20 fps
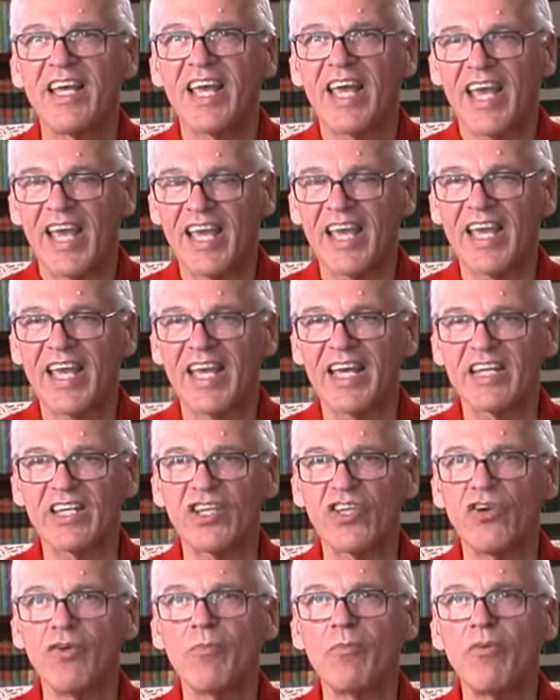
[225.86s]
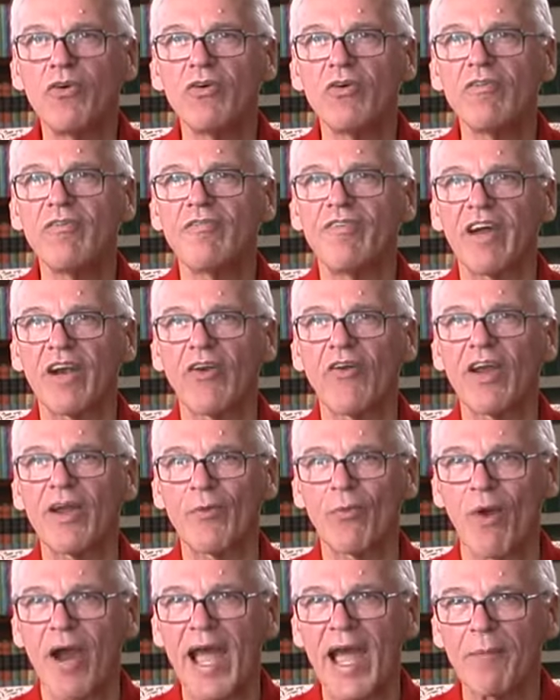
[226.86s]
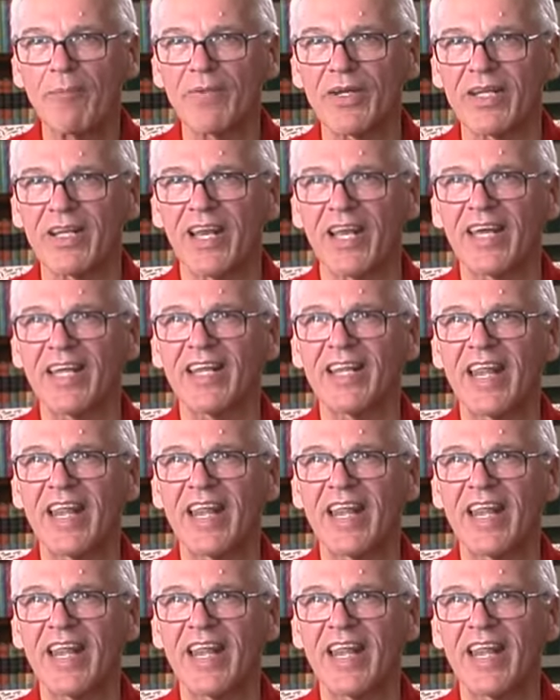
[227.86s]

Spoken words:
and you move very rapidly.